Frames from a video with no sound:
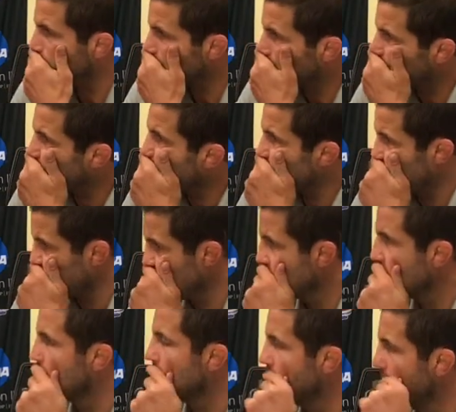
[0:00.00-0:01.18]

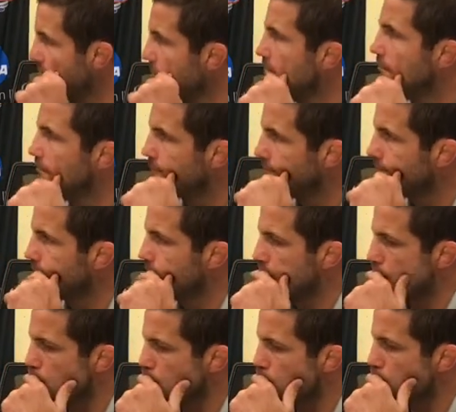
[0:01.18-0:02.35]

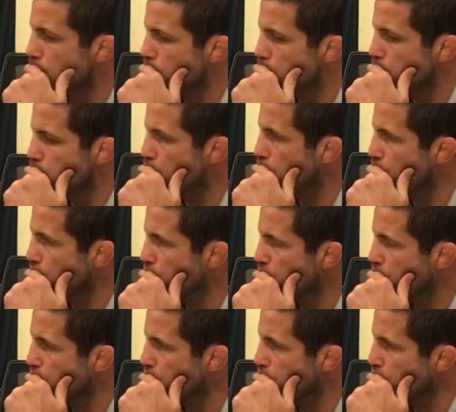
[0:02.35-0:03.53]

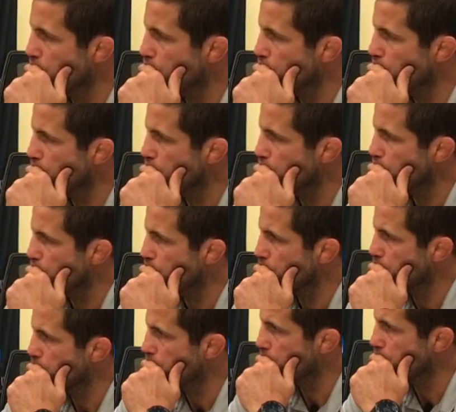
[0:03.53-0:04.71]
This person isn't speaking.